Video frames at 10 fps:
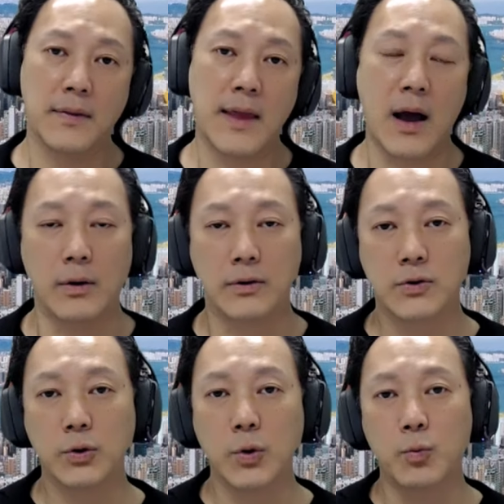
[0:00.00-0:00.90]
Now,
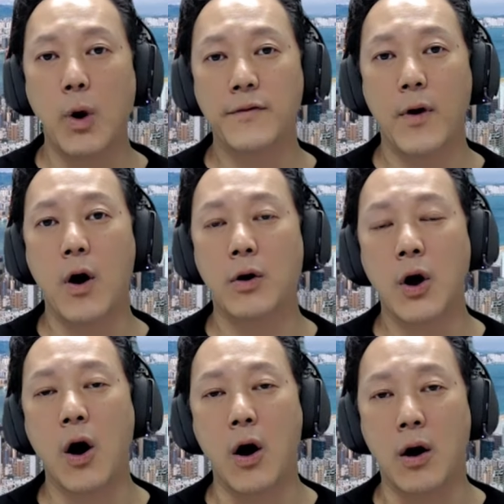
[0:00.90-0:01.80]
so the role for Hong
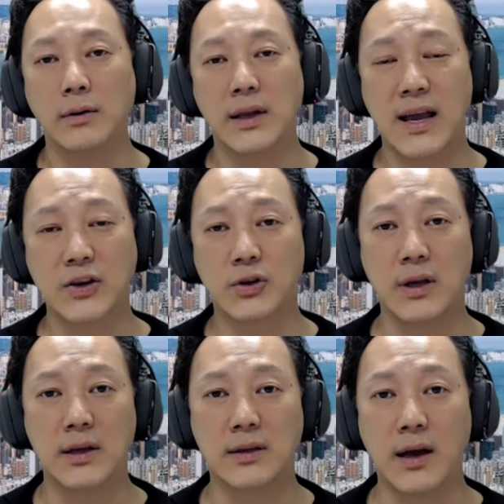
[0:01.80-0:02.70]
Kong is
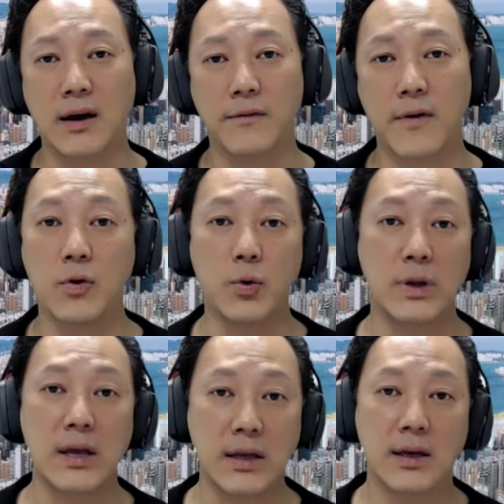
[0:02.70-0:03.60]
actually uh, very
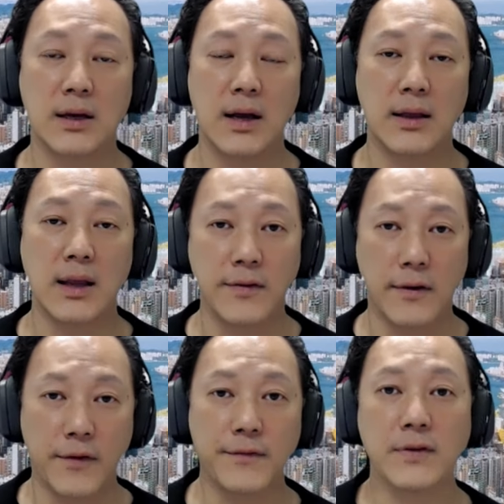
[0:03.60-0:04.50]
unique. Now,
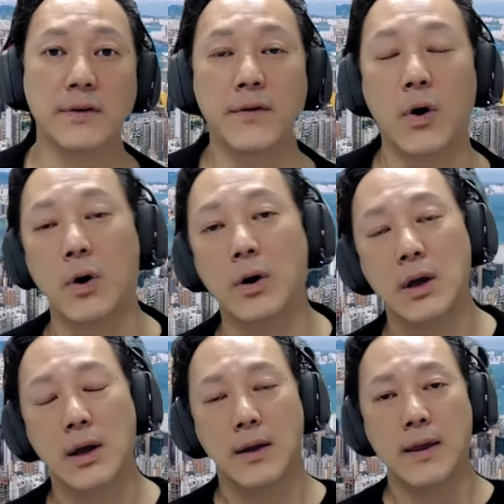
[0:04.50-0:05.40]
first of all,
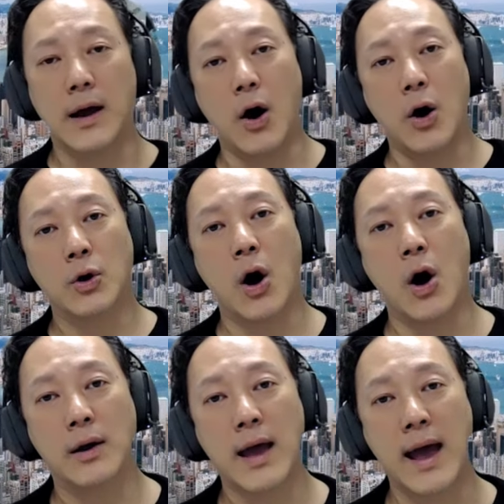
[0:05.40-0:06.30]
uh, Hong
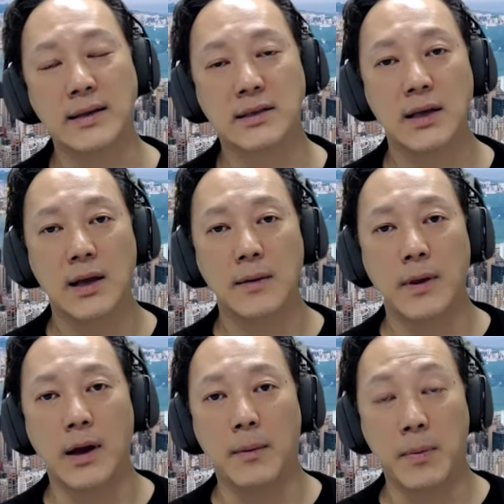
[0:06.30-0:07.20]
Kong has,
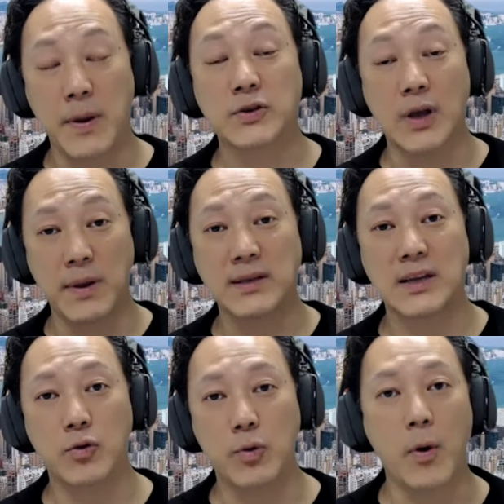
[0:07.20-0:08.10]
uh, based on
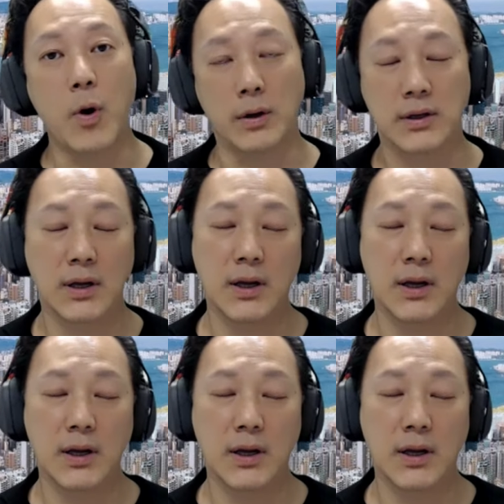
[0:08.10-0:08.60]
BCG report,